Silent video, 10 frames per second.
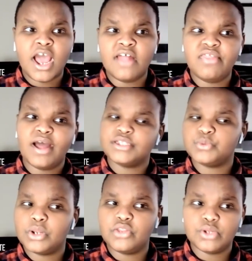And
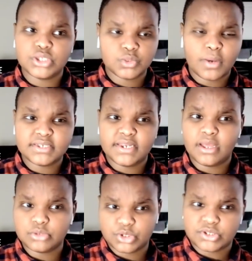that's one of the reasons why city
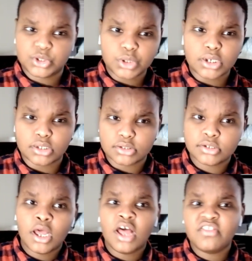councils have struggled.
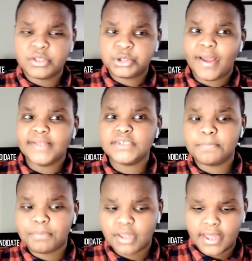The
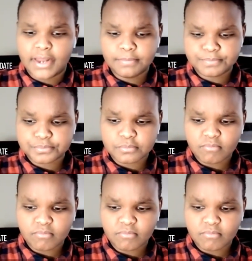transit plan,